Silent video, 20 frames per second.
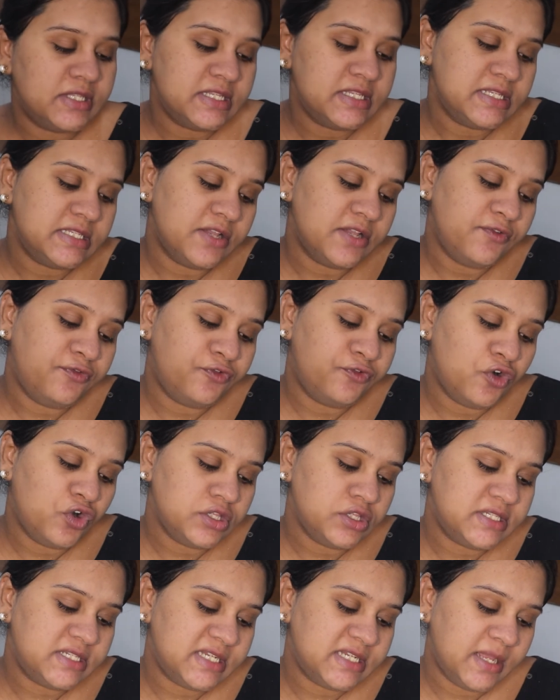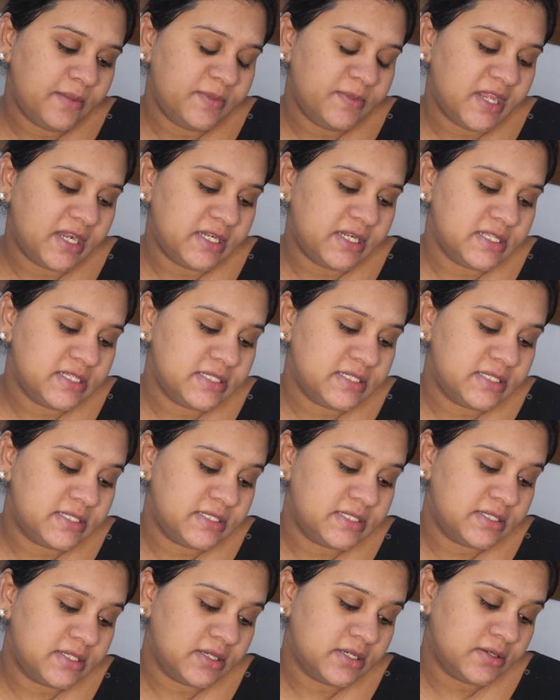this is our 4th step, that
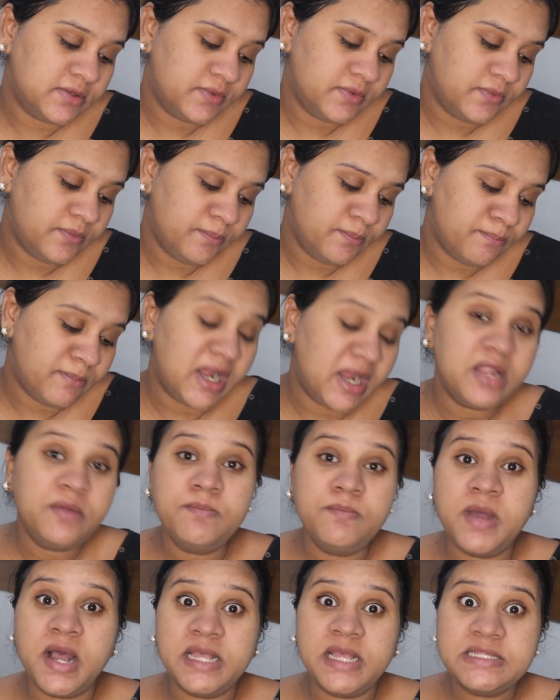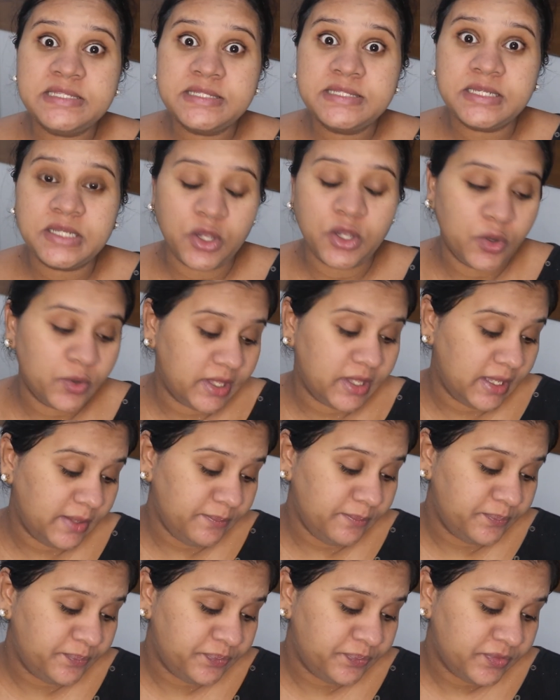is mud mask.
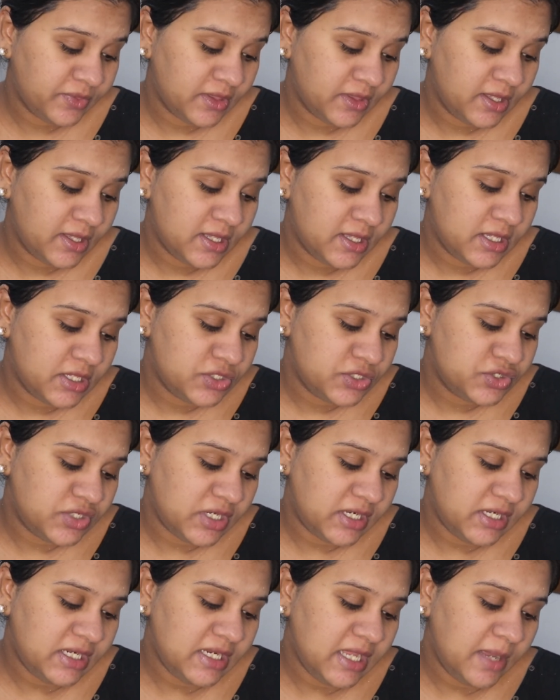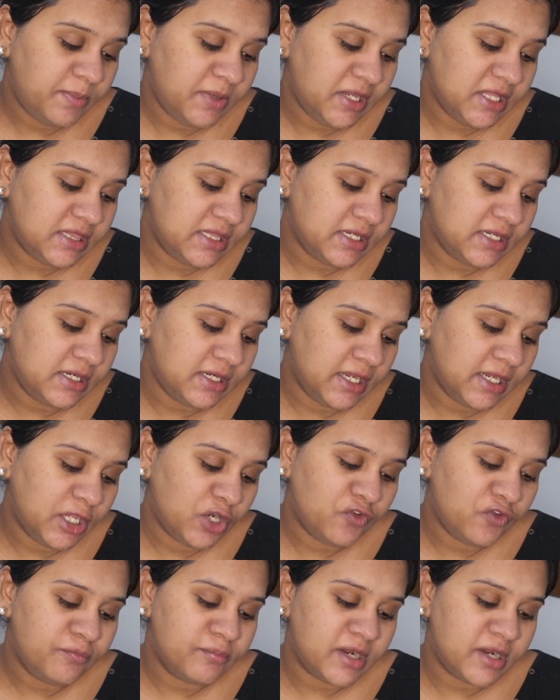Okay, gently apply a thin
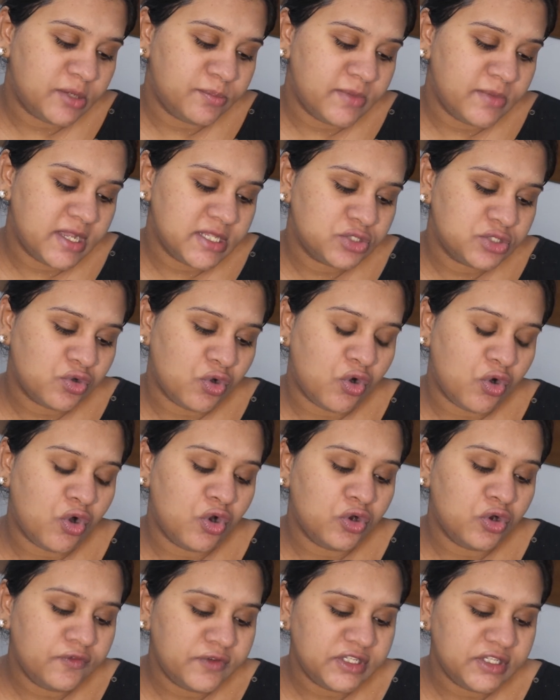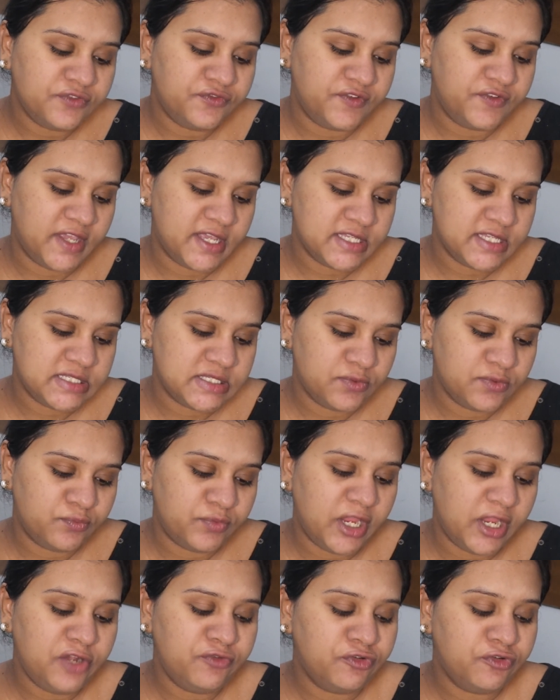layer of mud mask all over the face.
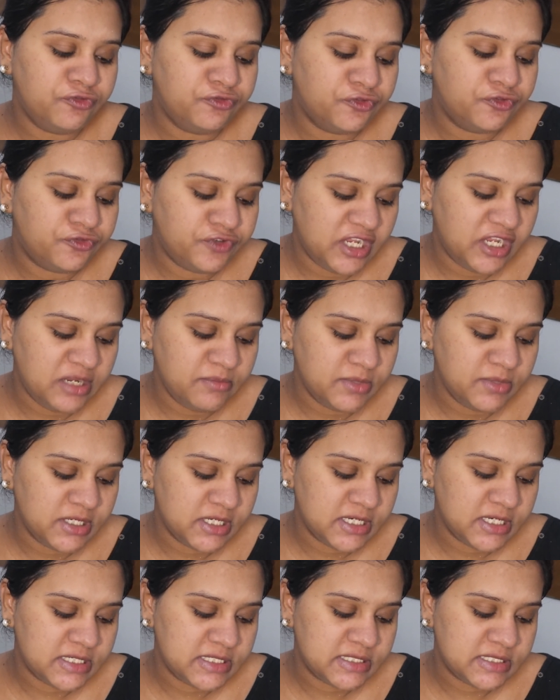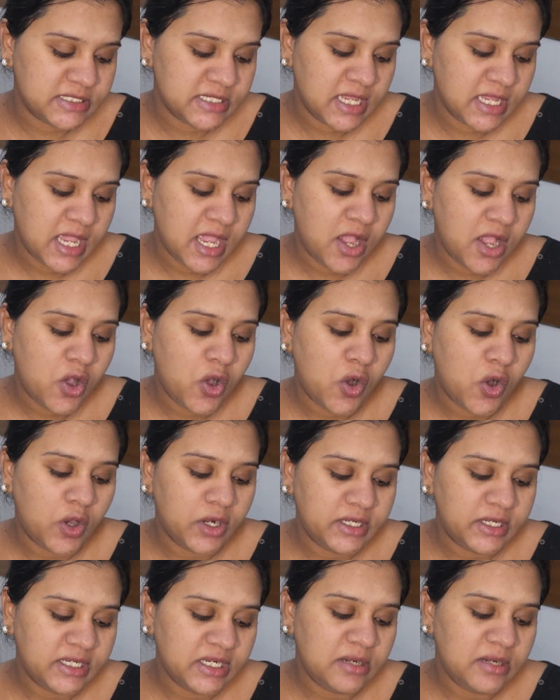Wait for 15 minutes
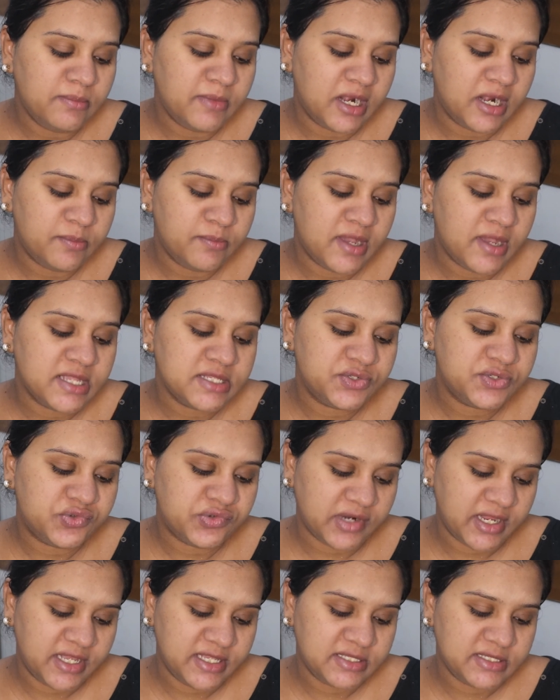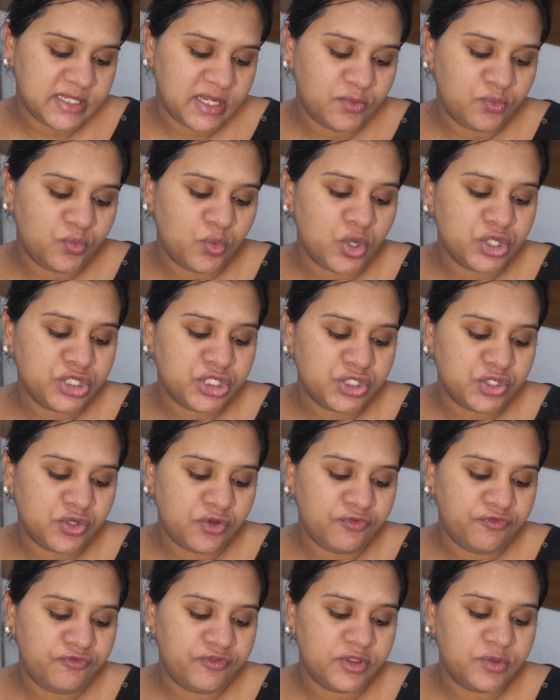or till mud mask dries and wash it
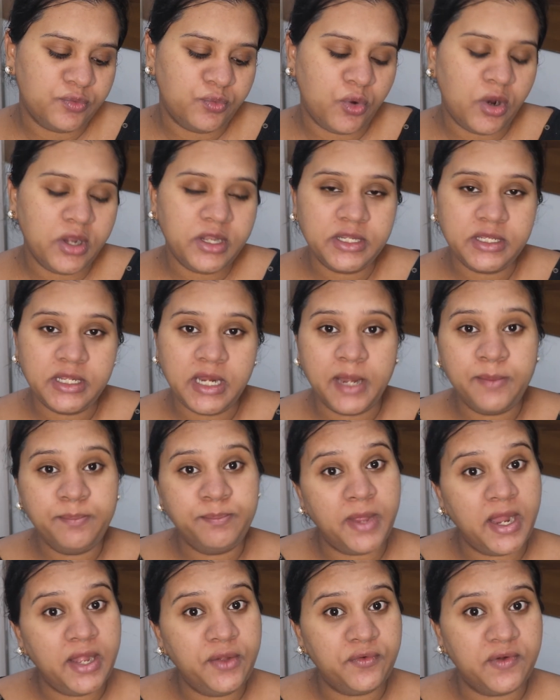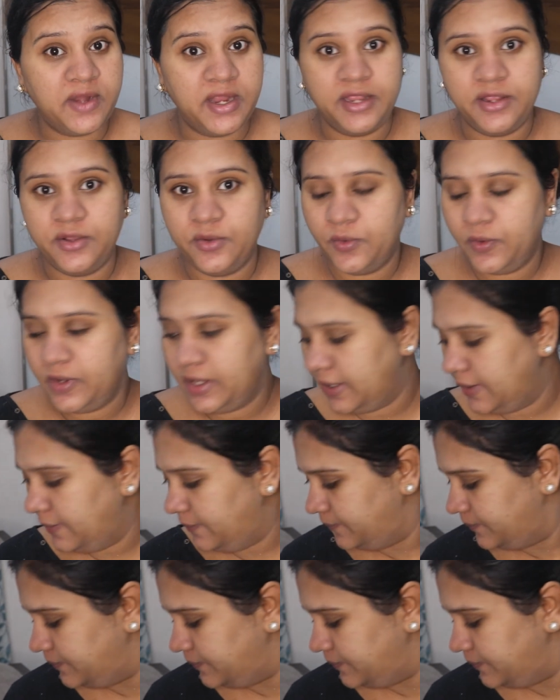off with water and pat dry. Okay.